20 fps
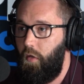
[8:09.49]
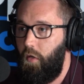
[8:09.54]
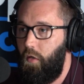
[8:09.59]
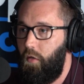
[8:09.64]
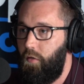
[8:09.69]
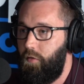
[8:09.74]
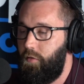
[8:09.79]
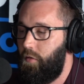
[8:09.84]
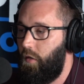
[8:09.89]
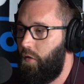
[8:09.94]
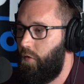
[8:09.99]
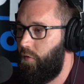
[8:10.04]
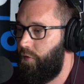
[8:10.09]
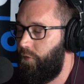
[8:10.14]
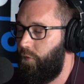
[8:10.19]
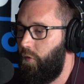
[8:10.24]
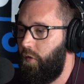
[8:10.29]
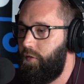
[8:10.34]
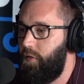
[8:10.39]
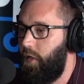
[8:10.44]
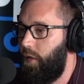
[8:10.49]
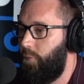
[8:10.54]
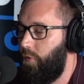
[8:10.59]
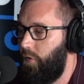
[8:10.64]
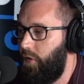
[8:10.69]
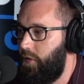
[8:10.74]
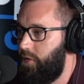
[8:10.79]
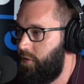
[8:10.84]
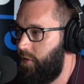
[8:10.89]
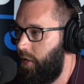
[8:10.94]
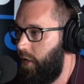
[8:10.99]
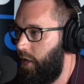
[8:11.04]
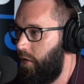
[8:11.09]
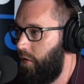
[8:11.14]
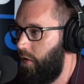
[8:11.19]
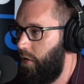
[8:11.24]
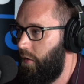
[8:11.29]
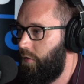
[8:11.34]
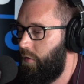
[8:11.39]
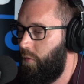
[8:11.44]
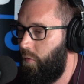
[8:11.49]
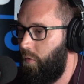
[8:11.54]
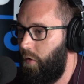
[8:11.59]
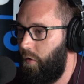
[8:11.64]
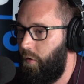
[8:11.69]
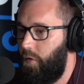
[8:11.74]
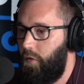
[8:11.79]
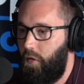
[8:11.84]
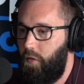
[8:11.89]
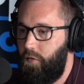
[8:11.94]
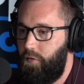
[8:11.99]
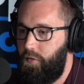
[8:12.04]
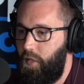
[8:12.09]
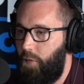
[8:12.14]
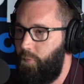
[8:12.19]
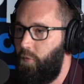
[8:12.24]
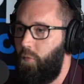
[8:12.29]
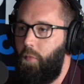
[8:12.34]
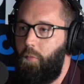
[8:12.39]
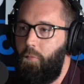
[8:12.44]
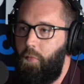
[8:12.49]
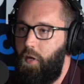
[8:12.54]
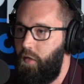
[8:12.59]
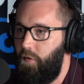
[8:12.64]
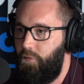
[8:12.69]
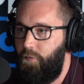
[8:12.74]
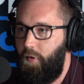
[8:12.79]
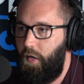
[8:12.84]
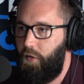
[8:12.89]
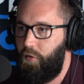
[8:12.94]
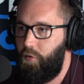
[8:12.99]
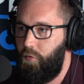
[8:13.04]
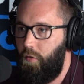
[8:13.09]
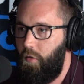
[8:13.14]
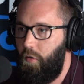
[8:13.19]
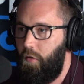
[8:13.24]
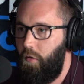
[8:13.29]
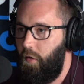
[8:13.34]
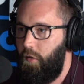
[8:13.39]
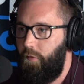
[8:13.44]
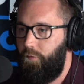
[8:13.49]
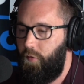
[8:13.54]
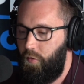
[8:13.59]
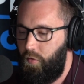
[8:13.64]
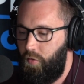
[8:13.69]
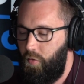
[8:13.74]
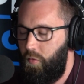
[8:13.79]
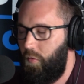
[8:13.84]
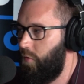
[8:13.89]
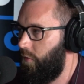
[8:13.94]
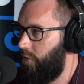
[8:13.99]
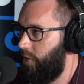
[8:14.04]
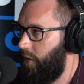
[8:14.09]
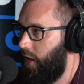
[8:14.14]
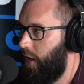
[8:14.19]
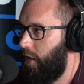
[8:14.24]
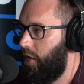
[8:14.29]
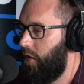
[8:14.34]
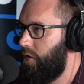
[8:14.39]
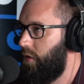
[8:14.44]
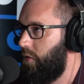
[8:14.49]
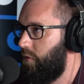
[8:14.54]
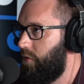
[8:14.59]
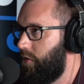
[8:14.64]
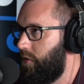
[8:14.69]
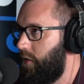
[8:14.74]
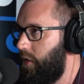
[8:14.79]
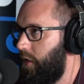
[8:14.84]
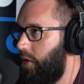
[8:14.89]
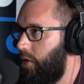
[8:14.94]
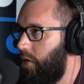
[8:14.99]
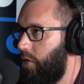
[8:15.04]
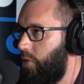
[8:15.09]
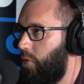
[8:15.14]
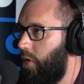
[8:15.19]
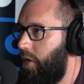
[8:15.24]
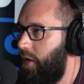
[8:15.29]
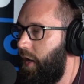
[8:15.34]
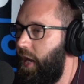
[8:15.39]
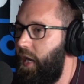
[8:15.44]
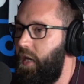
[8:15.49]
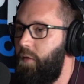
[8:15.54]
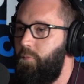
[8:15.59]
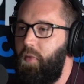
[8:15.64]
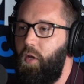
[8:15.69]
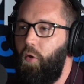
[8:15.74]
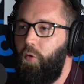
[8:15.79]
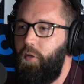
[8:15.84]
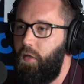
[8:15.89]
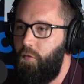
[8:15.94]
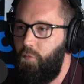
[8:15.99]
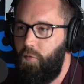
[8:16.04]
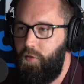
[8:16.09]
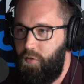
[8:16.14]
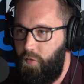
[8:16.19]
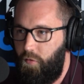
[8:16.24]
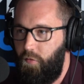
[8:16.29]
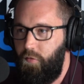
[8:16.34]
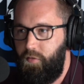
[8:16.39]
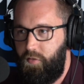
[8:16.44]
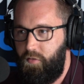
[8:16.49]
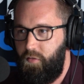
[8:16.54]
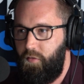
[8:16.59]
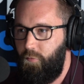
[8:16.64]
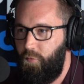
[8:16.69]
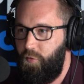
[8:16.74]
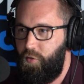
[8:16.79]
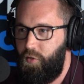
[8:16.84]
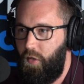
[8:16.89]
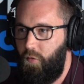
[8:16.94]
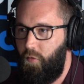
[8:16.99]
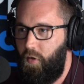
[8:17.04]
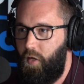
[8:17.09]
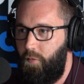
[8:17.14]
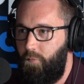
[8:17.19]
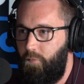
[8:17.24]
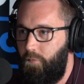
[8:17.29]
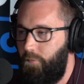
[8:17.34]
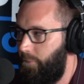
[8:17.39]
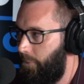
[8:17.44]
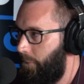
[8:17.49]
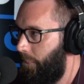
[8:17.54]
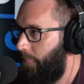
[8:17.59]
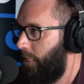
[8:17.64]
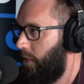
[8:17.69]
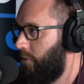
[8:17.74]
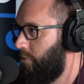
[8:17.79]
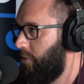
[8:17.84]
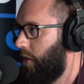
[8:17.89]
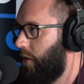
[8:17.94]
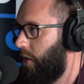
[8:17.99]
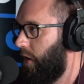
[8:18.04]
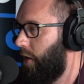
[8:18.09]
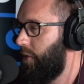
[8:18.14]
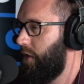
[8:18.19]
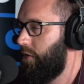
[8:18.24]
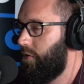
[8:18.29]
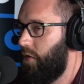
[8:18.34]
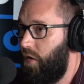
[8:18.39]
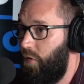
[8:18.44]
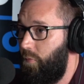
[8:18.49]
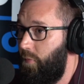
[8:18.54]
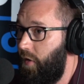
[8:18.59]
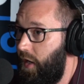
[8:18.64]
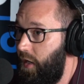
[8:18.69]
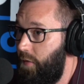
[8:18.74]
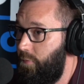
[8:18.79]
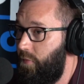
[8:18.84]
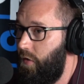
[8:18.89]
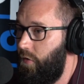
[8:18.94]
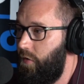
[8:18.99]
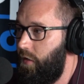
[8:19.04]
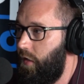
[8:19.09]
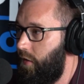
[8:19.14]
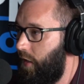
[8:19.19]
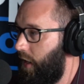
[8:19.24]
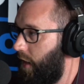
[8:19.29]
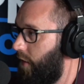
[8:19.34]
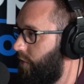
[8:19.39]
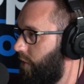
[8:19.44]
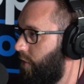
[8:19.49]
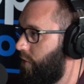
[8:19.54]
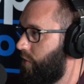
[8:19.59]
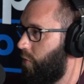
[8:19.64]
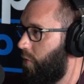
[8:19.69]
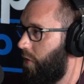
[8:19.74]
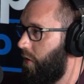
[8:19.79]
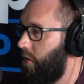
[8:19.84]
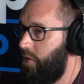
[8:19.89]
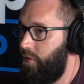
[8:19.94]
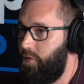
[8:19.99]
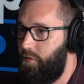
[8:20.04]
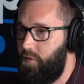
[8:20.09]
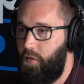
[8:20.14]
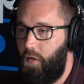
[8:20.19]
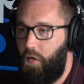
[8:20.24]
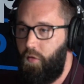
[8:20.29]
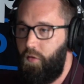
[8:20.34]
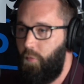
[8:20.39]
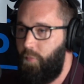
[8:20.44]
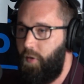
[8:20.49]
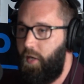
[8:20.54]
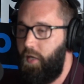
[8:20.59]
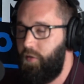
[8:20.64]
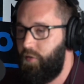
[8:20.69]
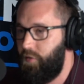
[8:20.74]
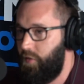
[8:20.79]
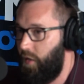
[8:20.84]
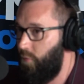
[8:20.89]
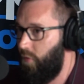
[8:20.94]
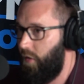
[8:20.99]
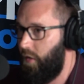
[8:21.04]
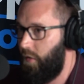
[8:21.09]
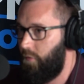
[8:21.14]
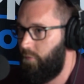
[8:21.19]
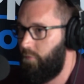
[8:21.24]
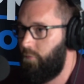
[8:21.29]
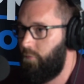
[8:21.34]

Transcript: So for example, let's say the word supplement manufacturer. If you Google that and you see 8 million results will show up, that means all 8 million have those words on their page somewhere.